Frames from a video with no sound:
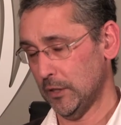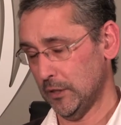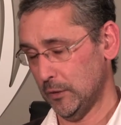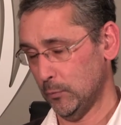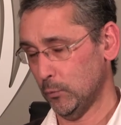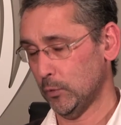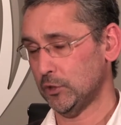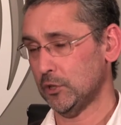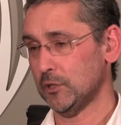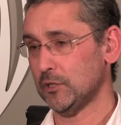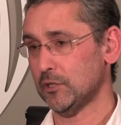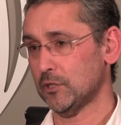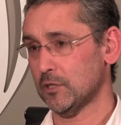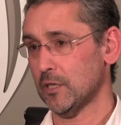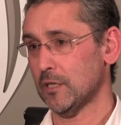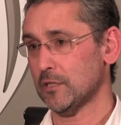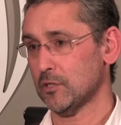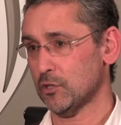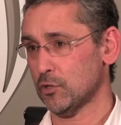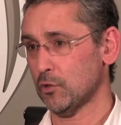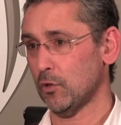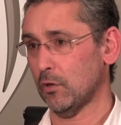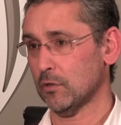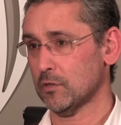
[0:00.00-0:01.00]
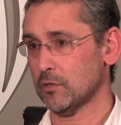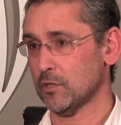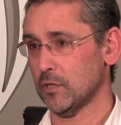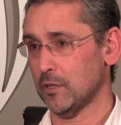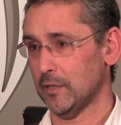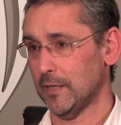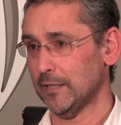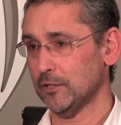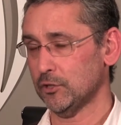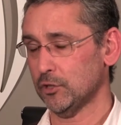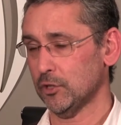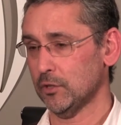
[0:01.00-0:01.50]
which is stock
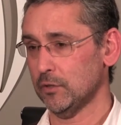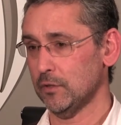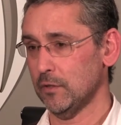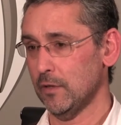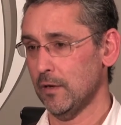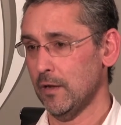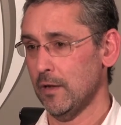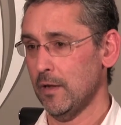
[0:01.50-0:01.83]
selection